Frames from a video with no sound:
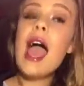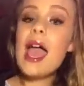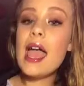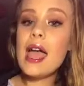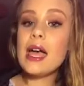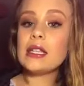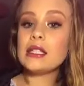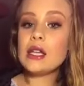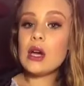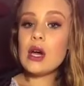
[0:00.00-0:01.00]

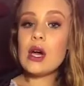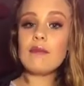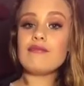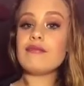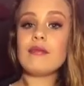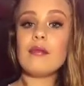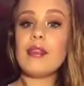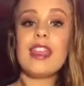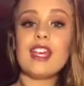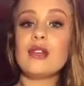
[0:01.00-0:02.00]
And
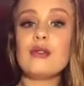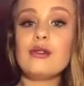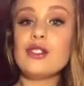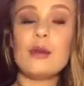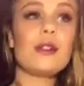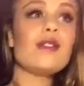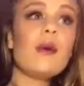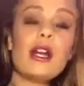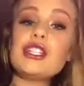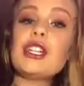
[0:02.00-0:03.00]
thank you so much for
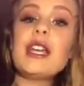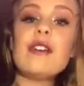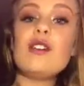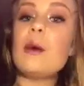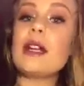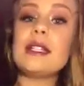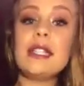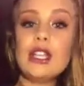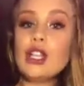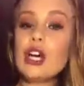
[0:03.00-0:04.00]
watching. If you want to
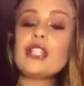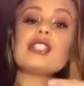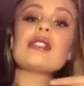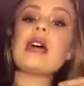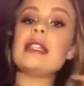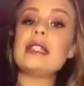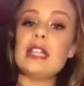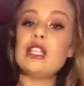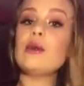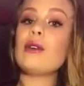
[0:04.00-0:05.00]
see the look, just
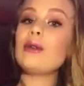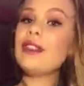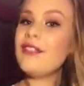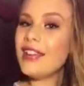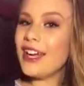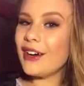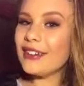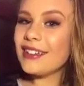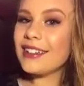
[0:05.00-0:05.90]
continue on with the video.